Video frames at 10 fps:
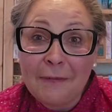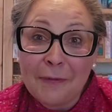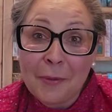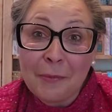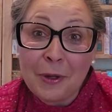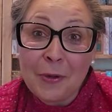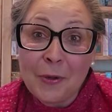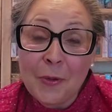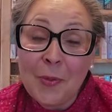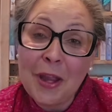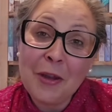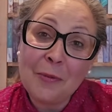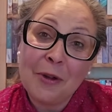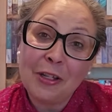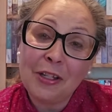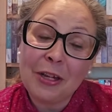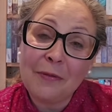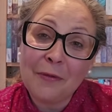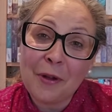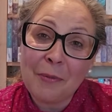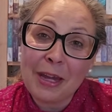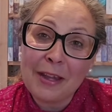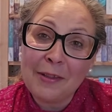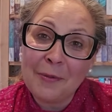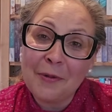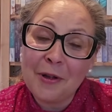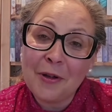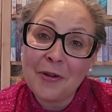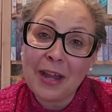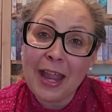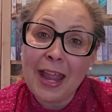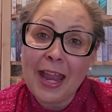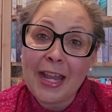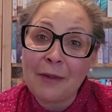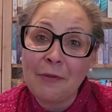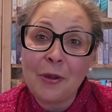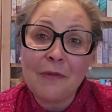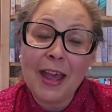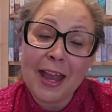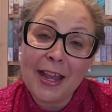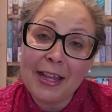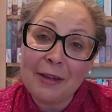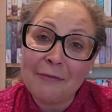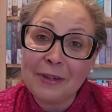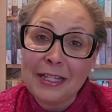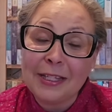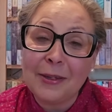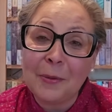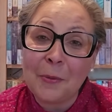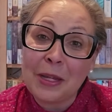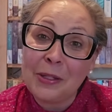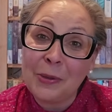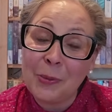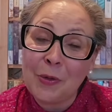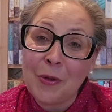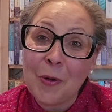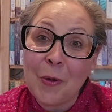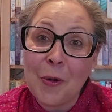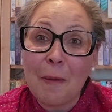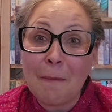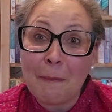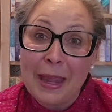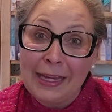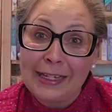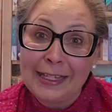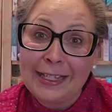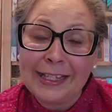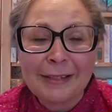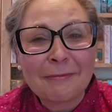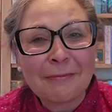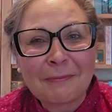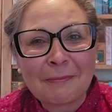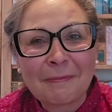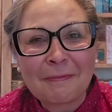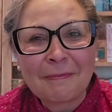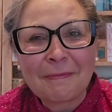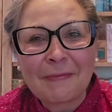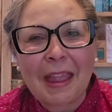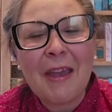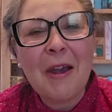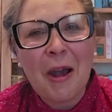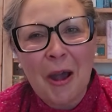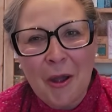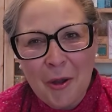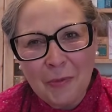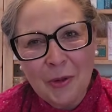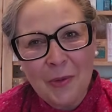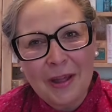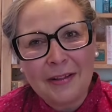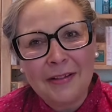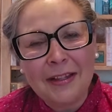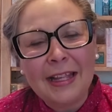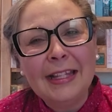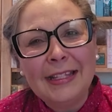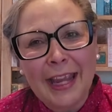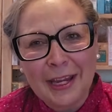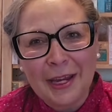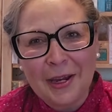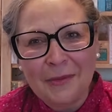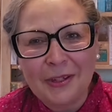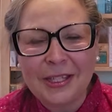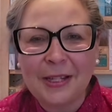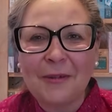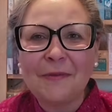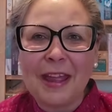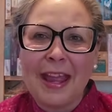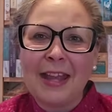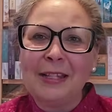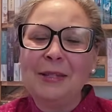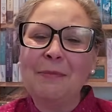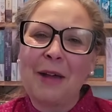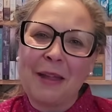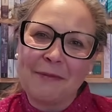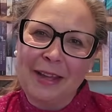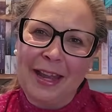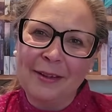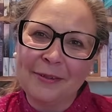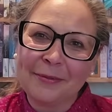from you, where you're watching from in the world, and if you've had any recent wins with your makes. I hope you're well, take care of yourself, and bye for now.